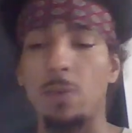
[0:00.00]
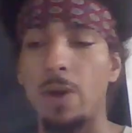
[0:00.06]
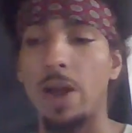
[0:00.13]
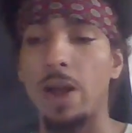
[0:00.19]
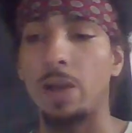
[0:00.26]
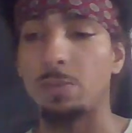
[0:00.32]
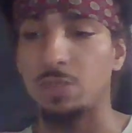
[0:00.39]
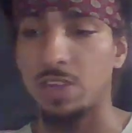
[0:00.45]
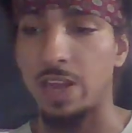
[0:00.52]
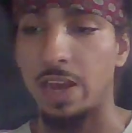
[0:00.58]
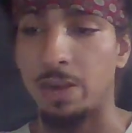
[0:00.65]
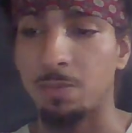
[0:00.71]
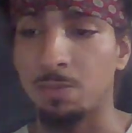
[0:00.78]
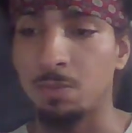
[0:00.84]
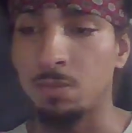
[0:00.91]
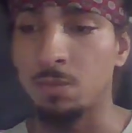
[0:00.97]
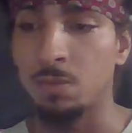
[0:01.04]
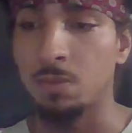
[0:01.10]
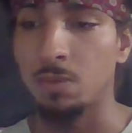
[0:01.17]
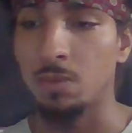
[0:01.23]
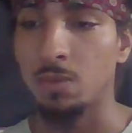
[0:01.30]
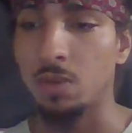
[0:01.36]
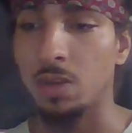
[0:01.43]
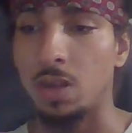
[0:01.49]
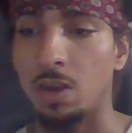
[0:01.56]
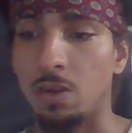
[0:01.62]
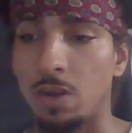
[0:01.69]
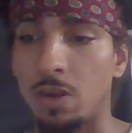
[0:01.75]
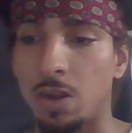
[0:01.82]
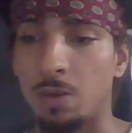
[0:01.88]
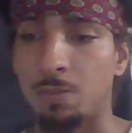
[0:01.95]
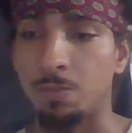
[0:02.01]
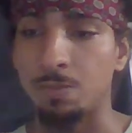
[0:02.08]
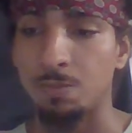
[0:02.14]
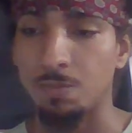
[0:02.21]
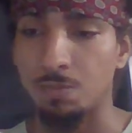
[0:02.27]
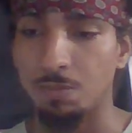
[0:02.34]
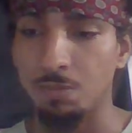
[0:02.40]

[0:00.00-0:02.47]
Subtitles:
why I'm sad. You know, um,